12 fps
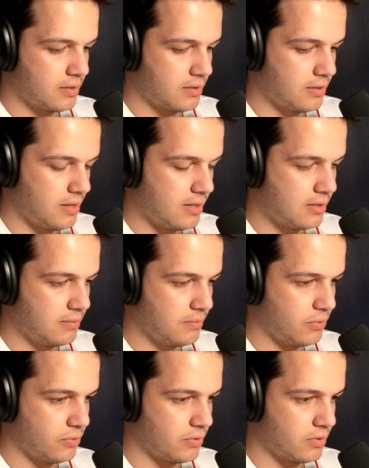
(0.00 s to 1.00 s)
That's
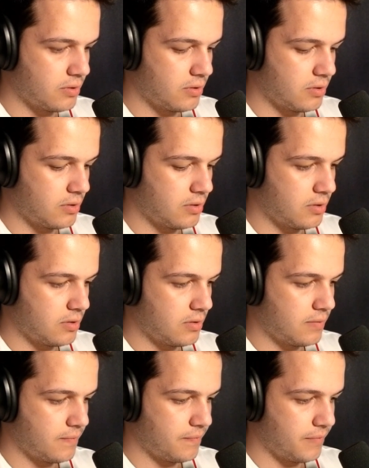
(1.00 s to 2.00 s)

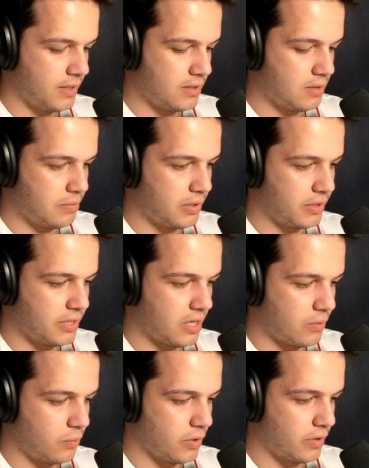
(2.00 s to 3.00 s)
the part you gotta
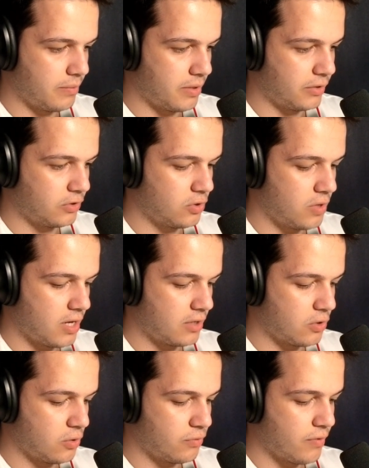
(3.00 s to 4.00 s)
worry about. Let's go ahead and
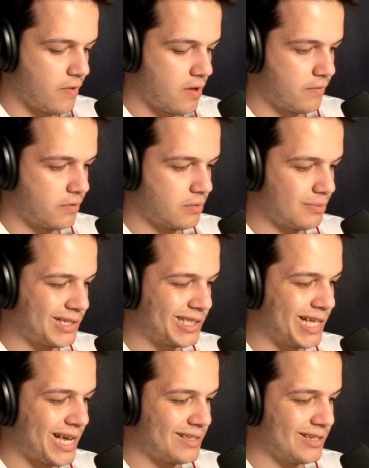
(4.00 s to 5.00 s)
go for some
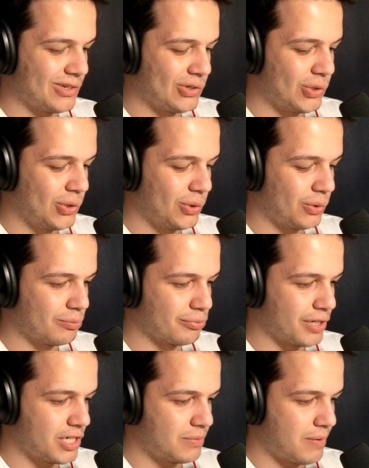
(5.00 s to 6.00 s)
classic good old
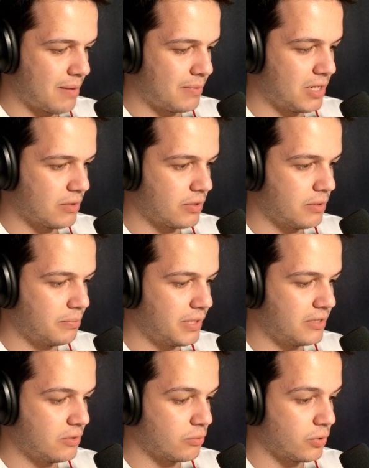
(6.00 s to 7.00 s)
bridge spam here. We're gonna
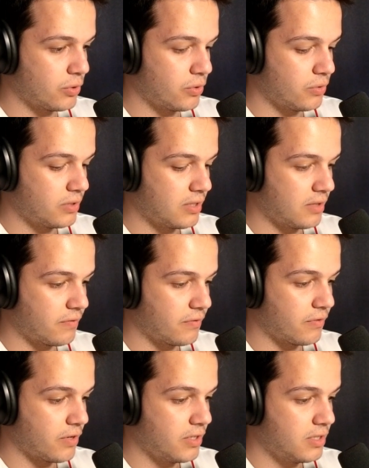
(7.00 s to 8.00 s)
place the Royal Ghost in the
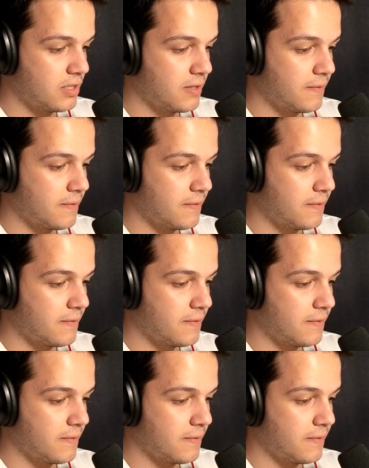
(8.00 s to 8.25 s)
front.